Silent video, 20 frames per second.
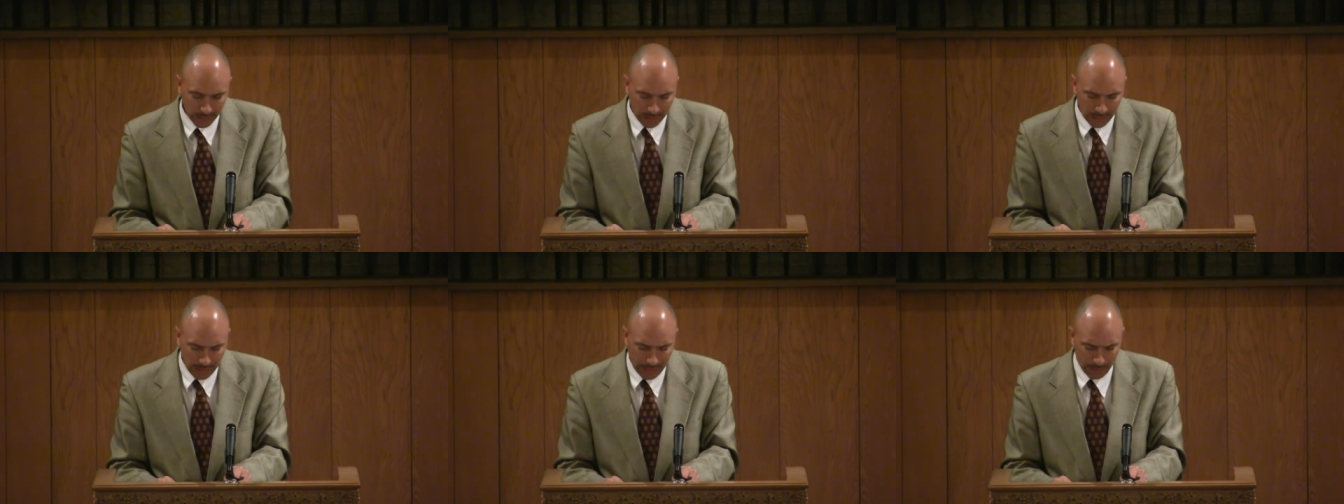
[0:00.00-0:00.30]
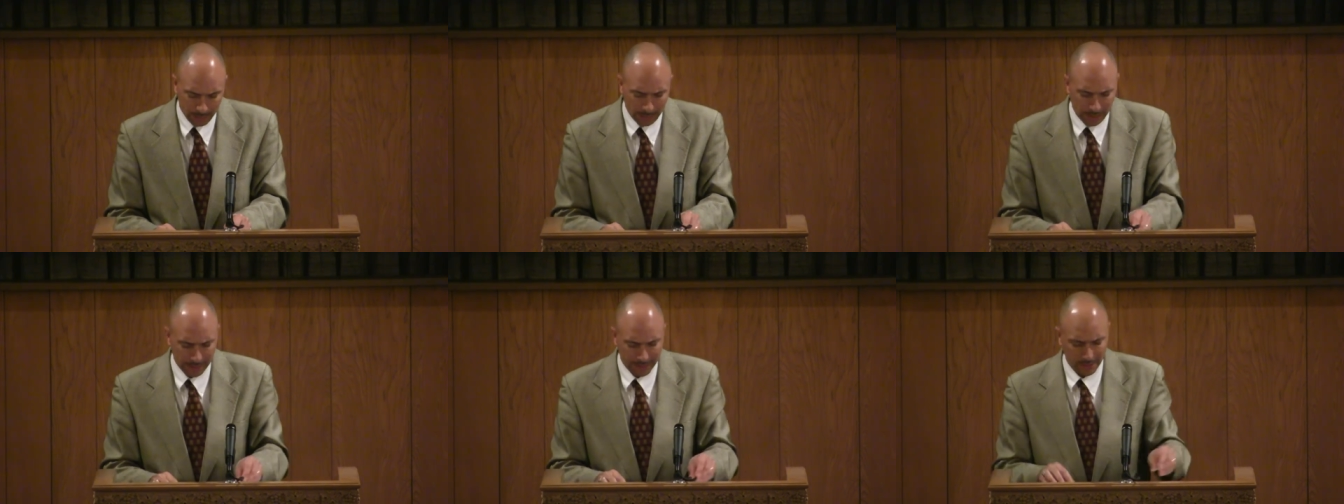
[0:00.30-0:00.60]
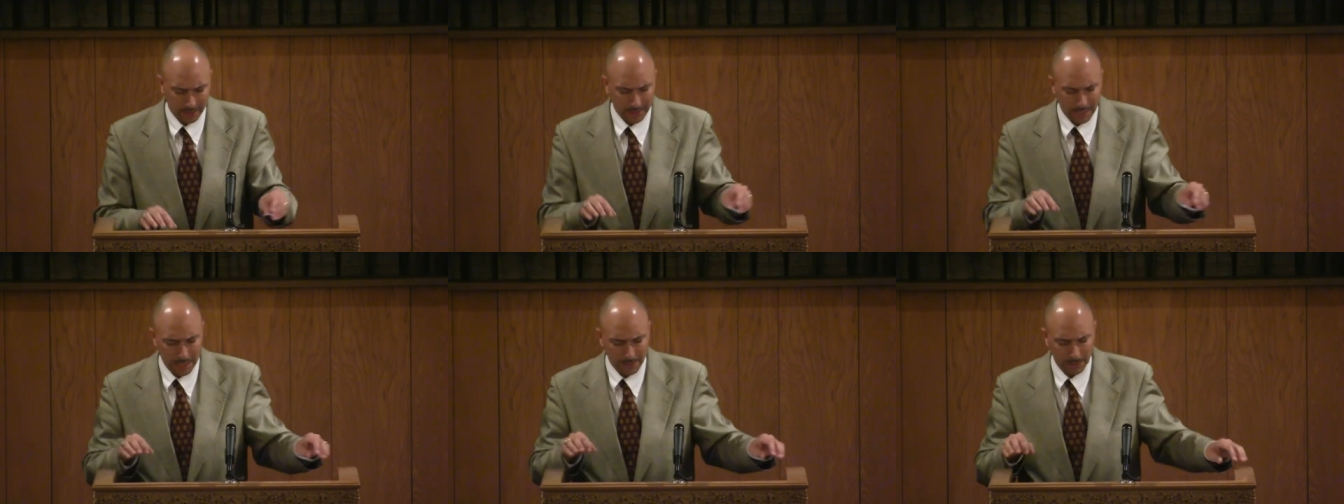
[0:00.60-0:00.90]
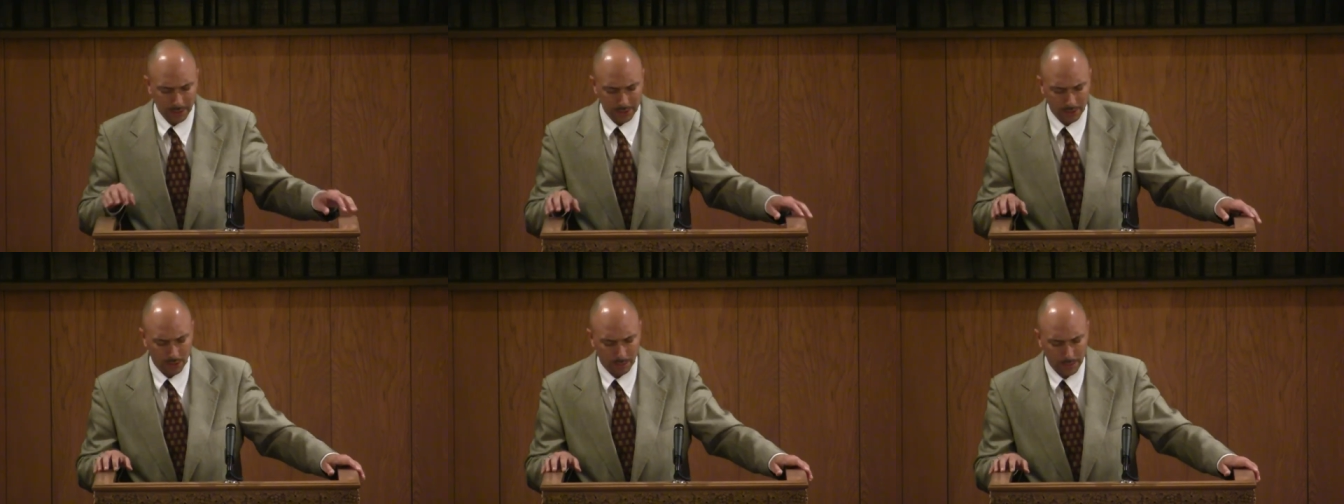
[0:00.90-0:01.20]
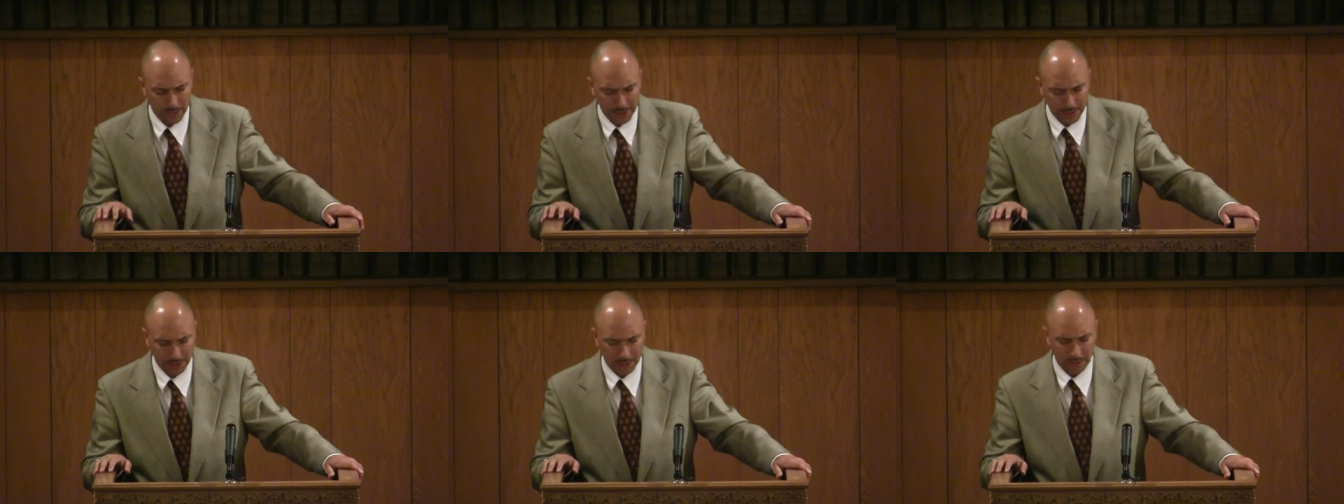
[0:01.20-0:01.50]
He believes that demons are
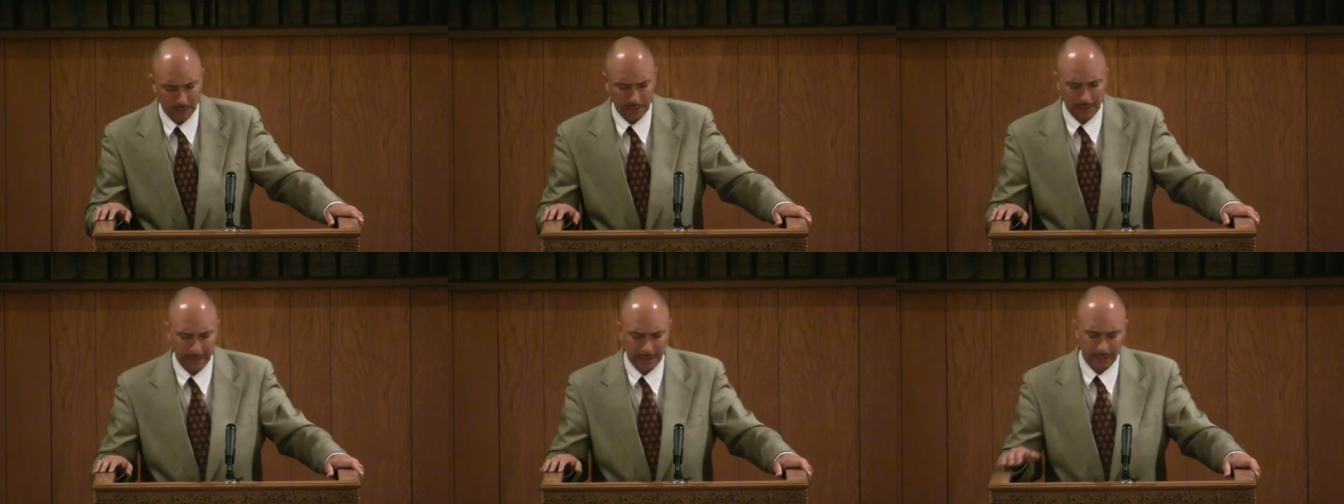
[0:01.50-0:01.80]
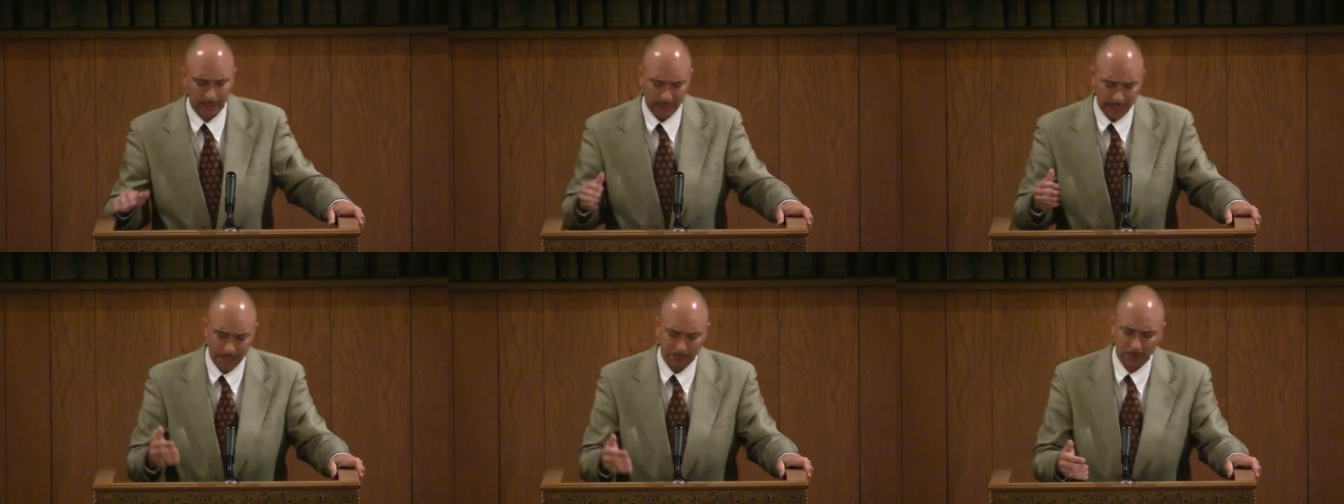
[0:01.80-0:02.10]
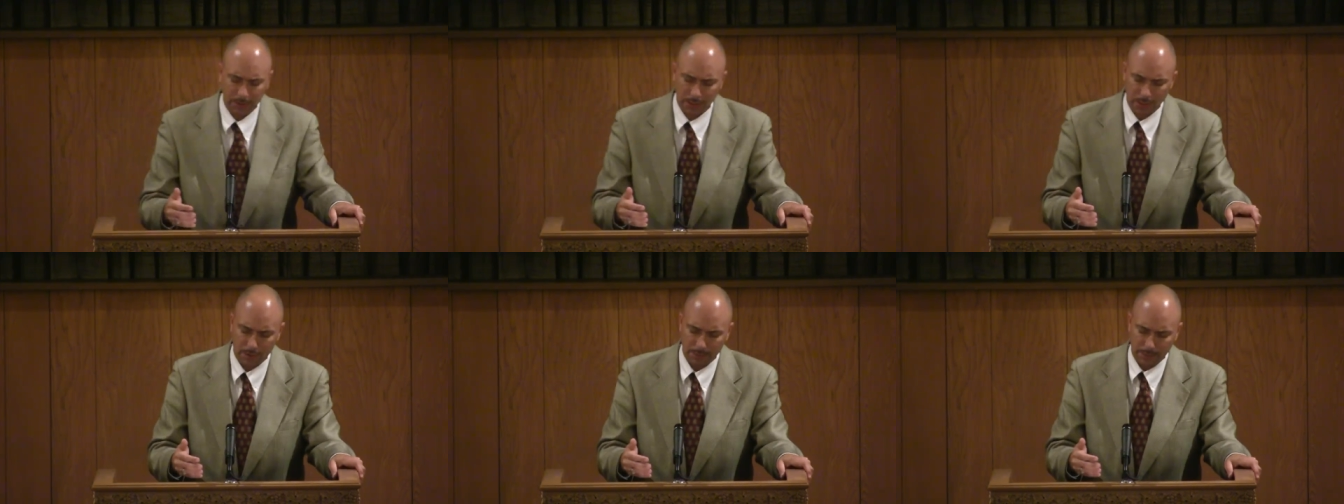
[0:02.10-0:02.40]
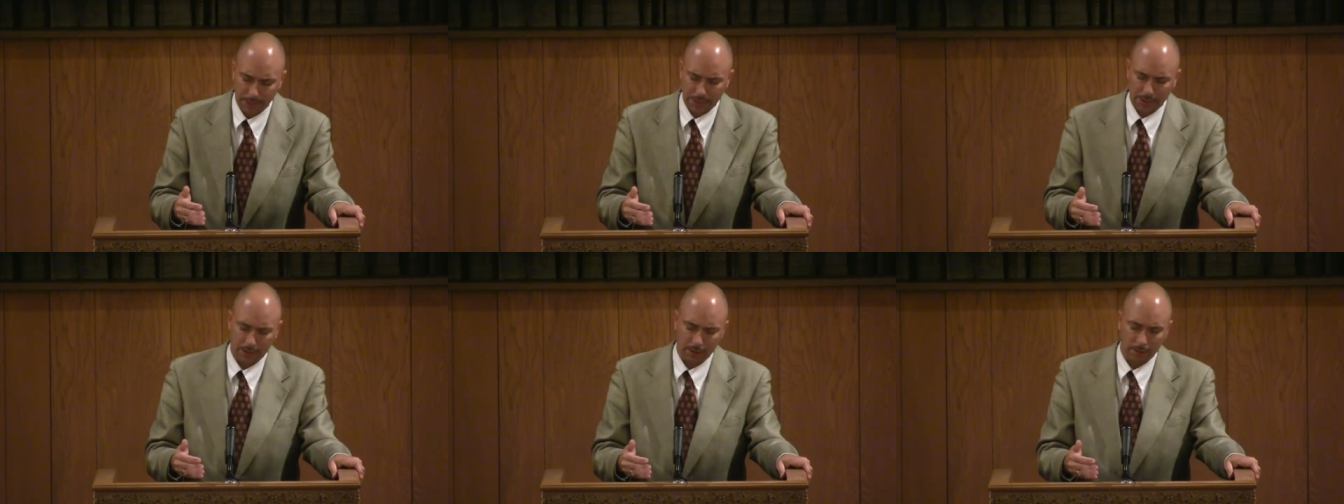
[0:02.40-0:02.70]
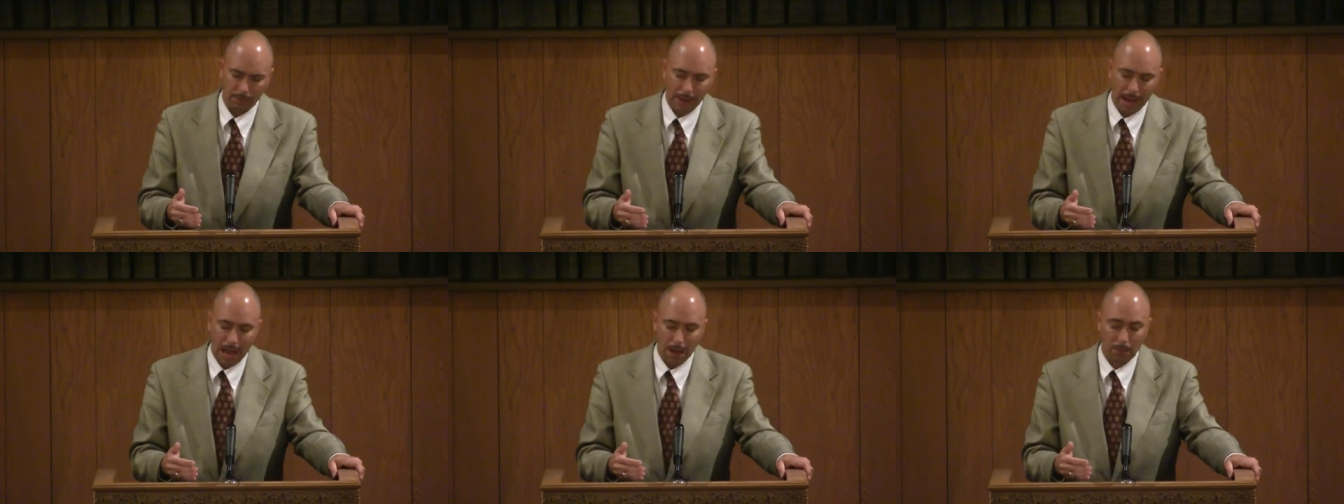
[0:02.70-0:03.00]
mentioned, that the demons that are mentioned in the
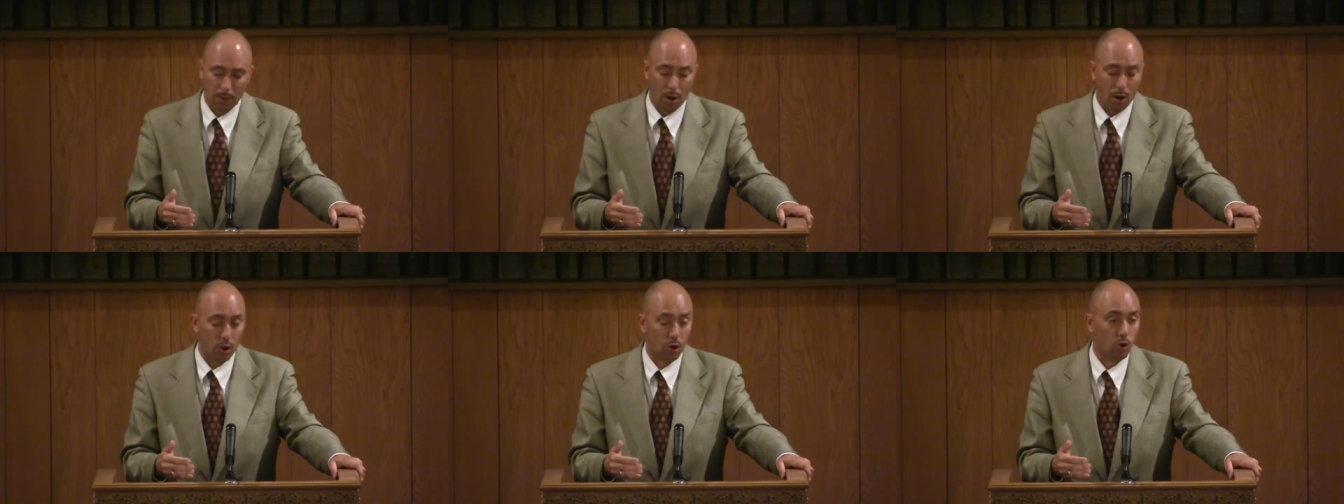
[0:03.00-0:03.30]
Bible are,